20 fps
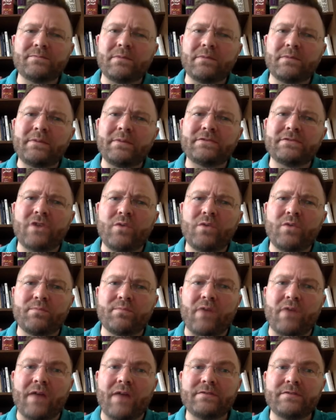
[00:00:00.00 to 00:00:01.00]
Let me start with the
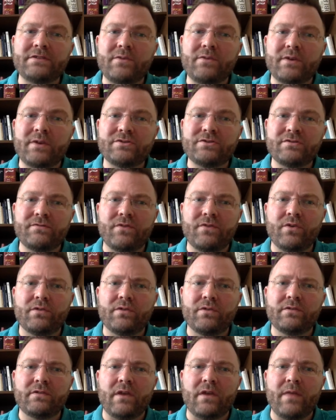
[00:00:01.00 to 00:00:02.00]
privacy question
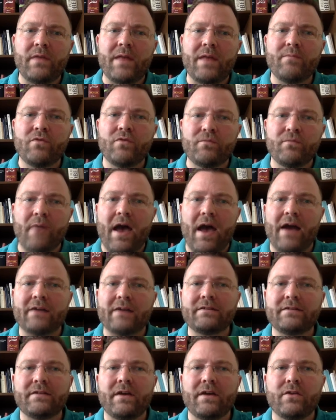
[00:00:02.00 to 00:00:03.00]
first, and then move back
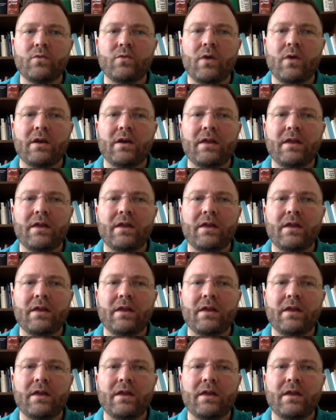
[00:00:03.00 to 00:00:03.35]
to the other one.